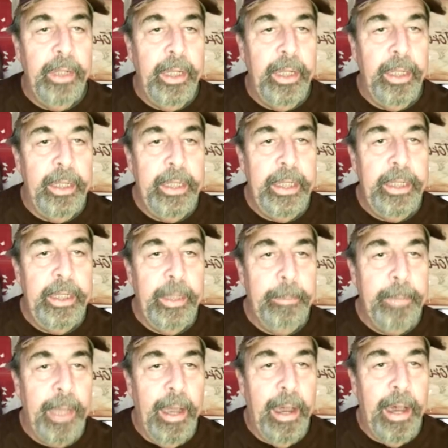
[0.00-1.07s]
and heat up
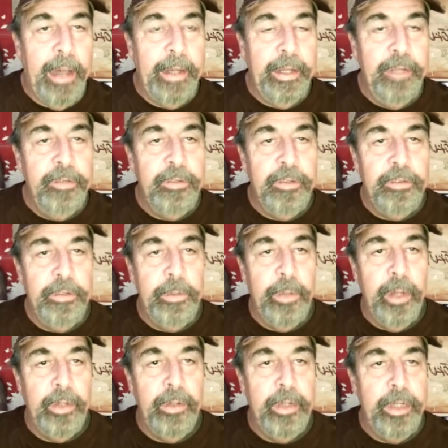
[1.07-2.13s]
the hot end to
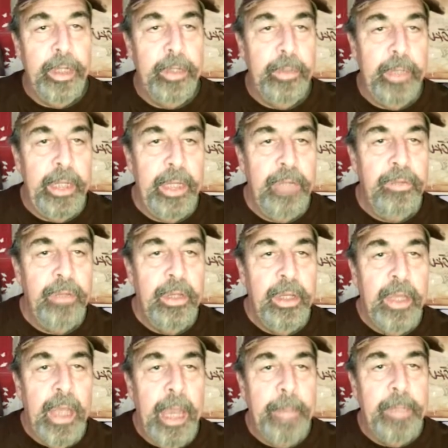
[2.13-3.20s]
200 degrees.
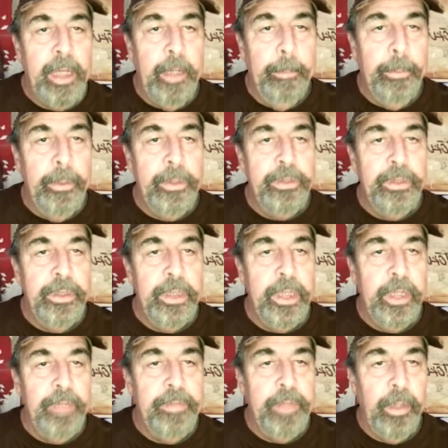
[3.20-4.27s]
I'm going to push a
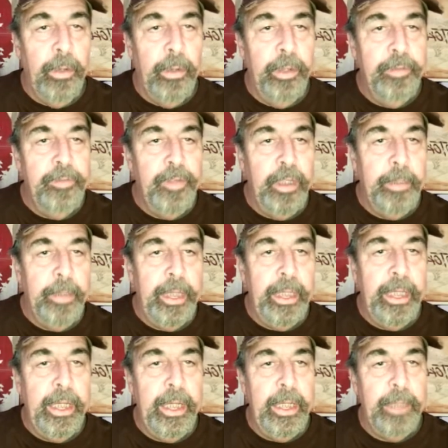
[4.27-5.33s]
little of the old filament
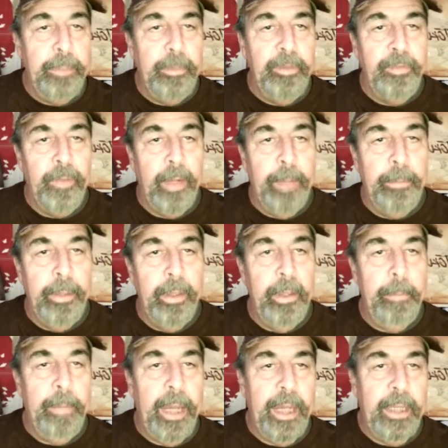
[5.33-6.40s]
in before I pull
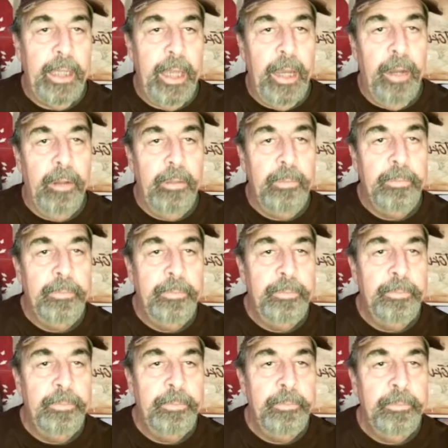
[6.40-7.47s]
it back out.
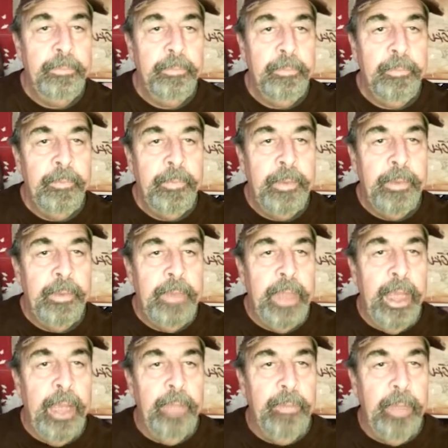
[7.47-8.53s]

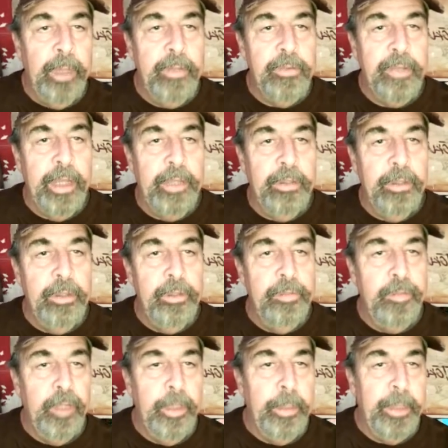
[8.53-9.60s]
Then let's cut the new
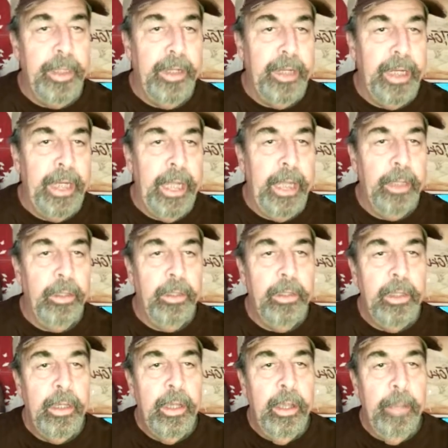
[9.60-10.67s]
filament at an angle
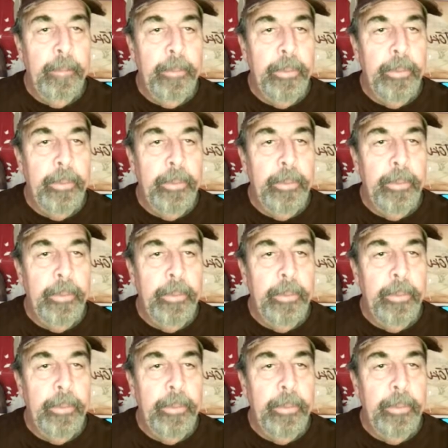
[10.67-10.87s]
and